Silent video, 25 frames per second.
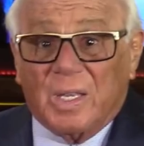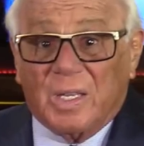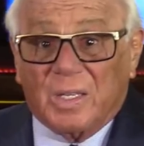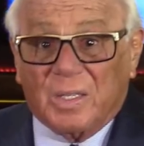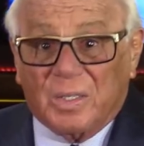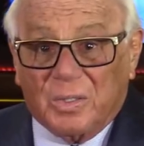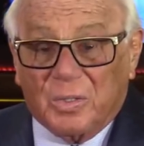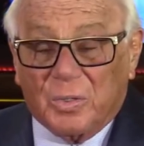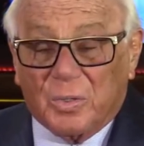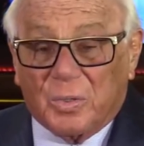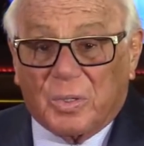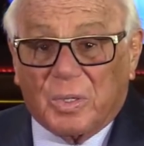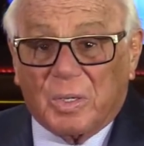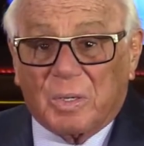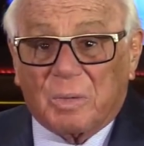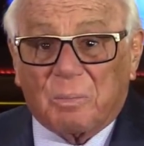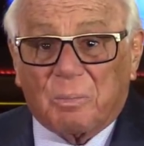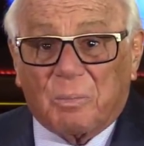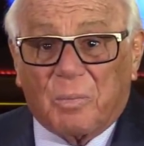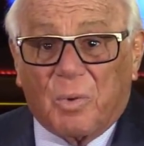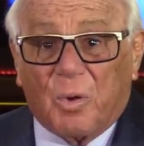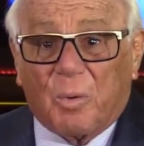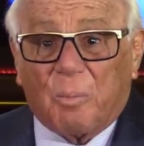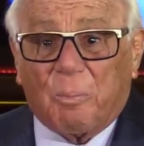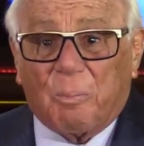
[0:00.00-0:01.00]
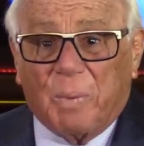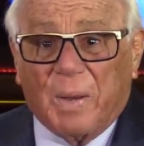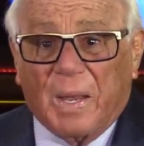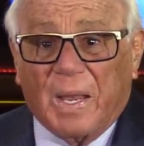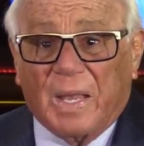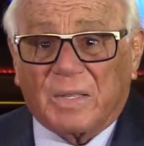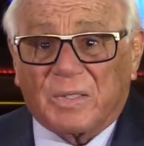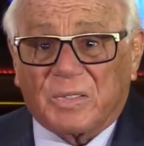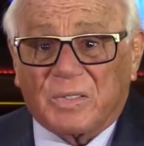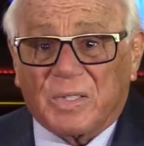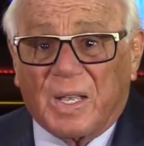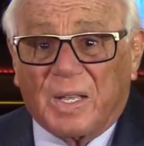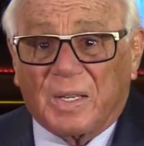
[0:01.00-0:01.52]
You get more
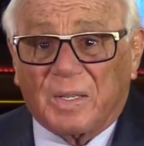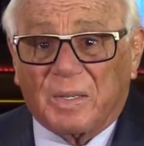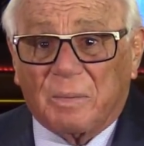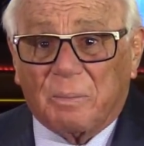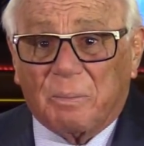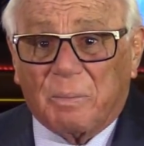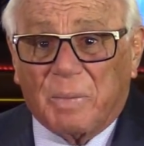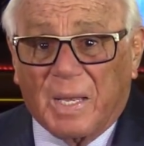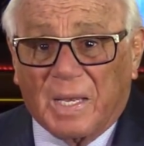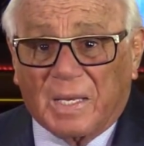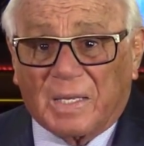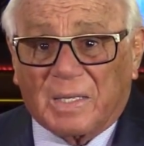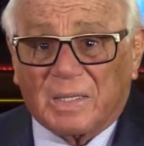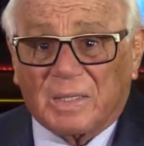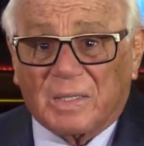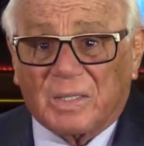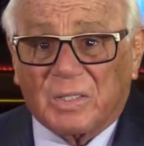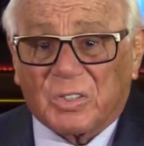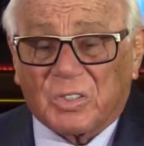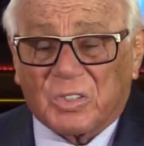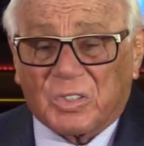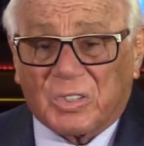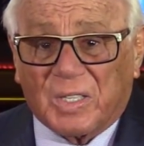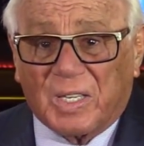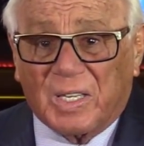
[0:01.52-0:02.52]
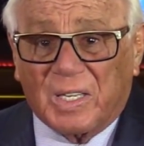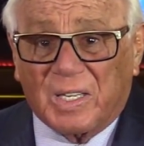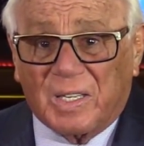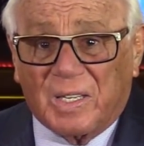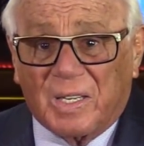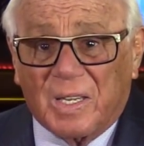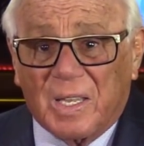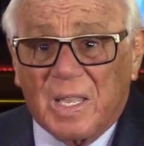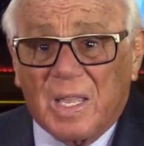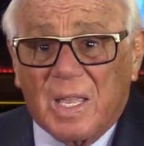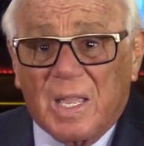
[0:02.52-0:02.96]
pats on the back of the steak,